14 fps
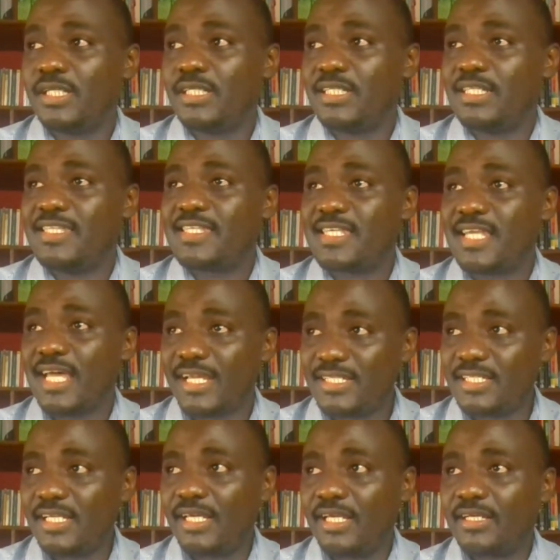
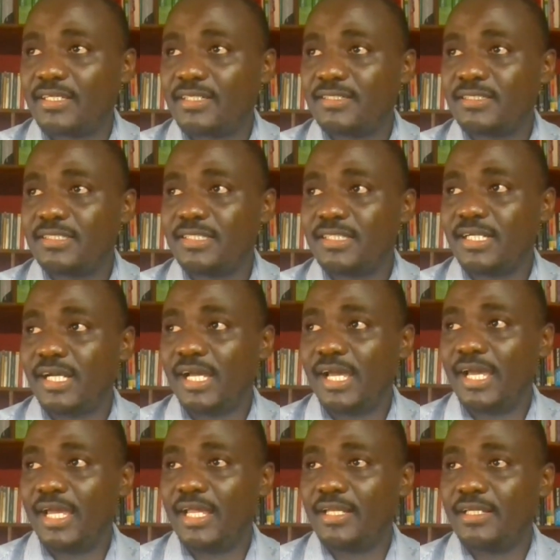inciting
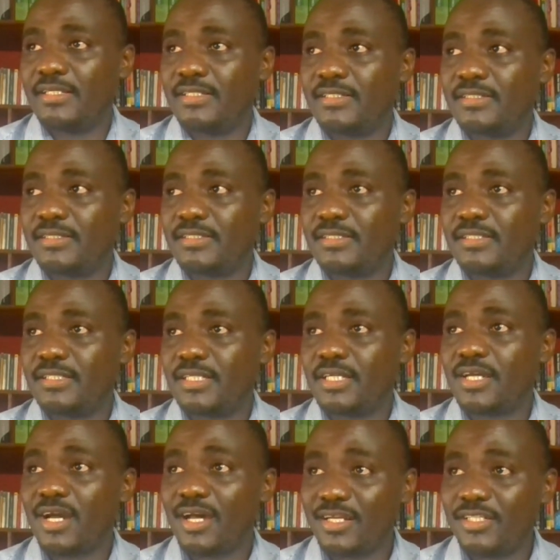and
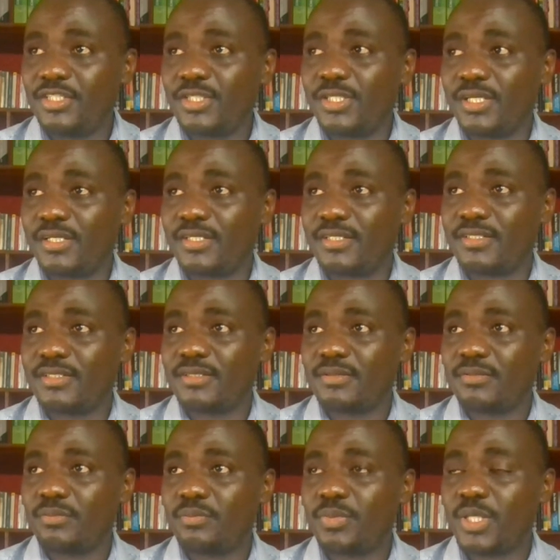encouraging
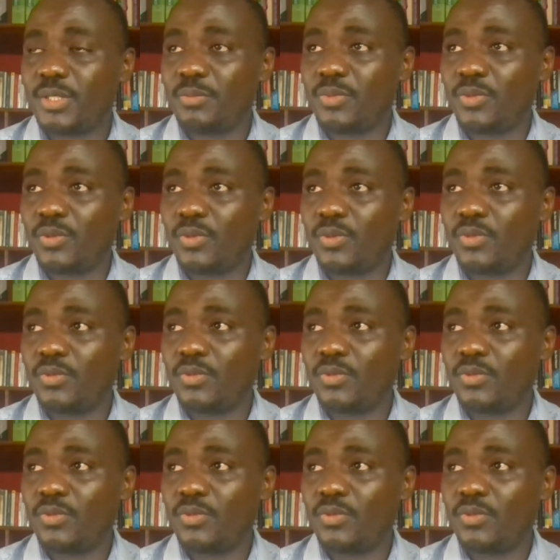people